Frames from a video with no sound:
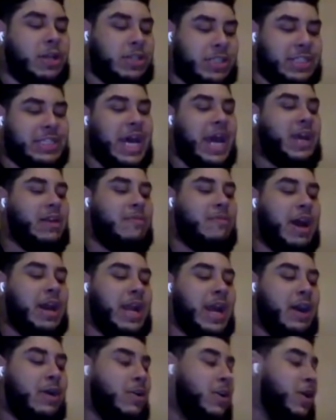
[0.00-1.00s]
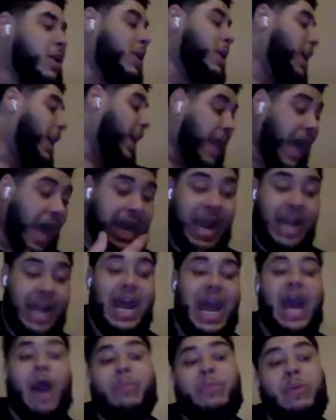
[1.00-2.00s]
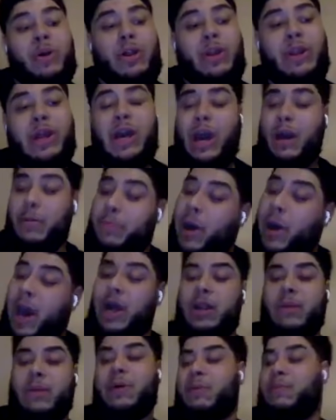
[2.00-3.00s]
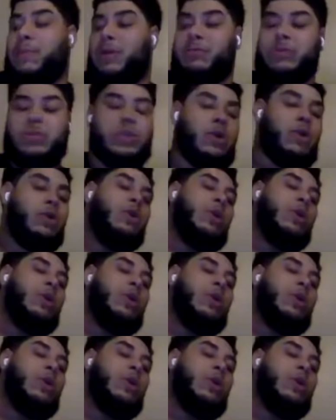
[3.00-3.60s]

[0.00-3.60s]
society right now, and I let that happen, I'm part of the problem. So